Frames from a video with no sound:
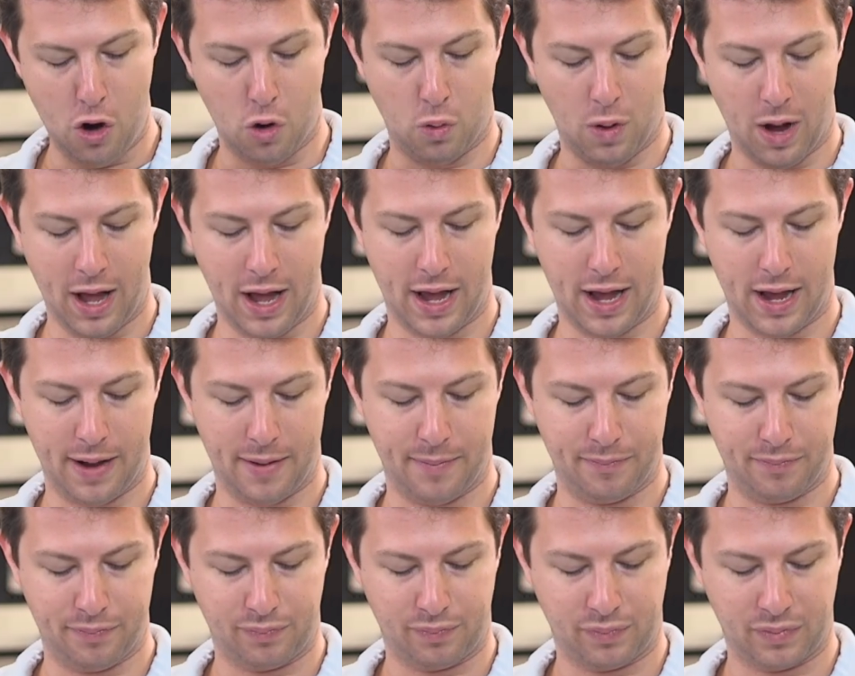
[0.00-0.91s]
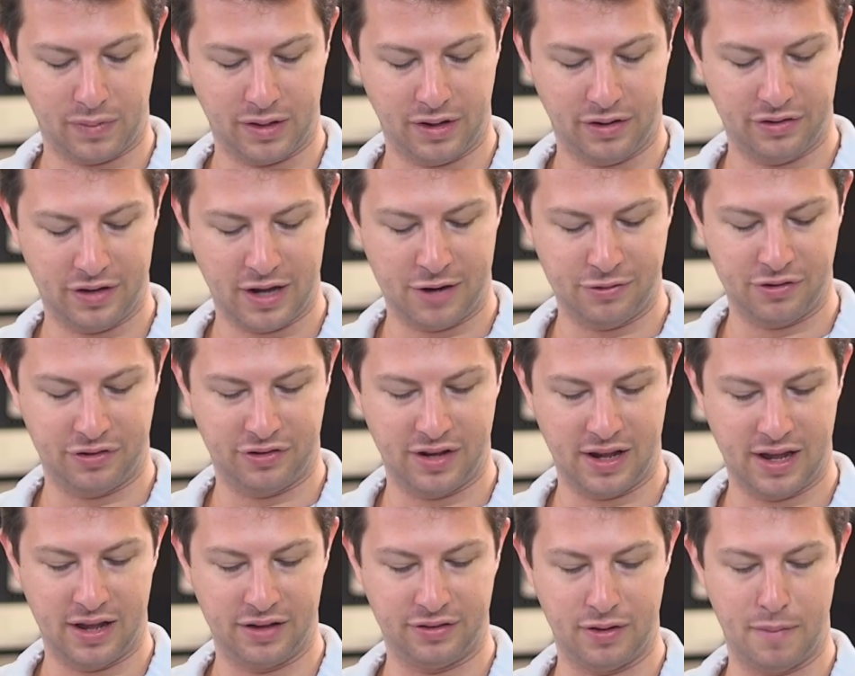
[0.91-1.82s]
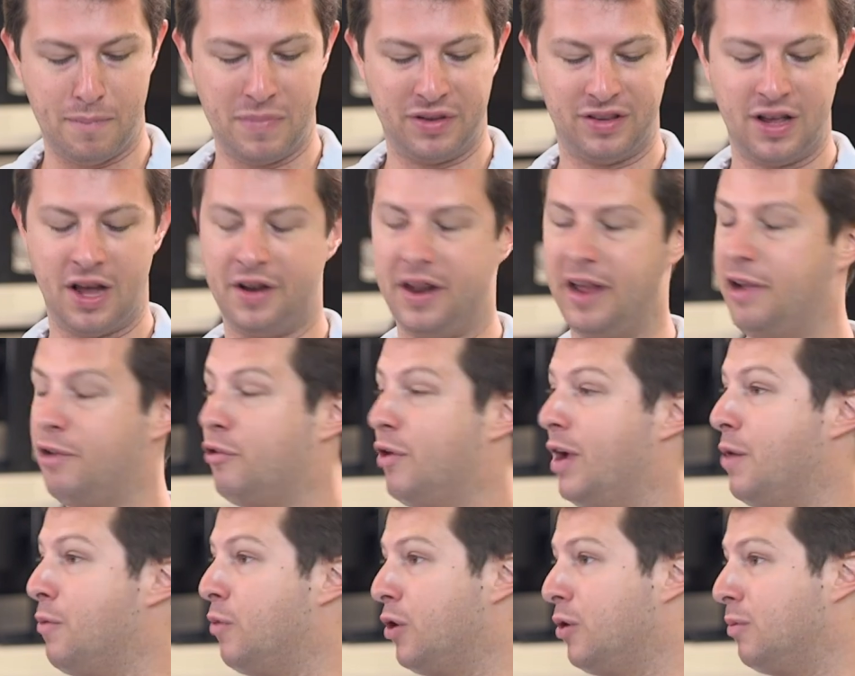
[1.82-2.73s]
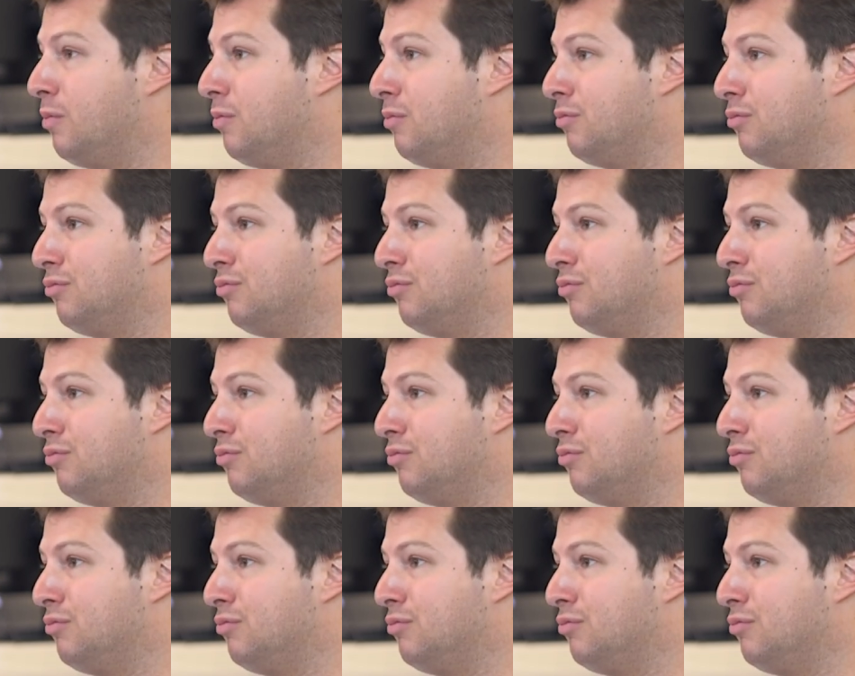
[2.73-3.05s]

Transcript: oh, um, Sandra says Missandei and Grey Worm,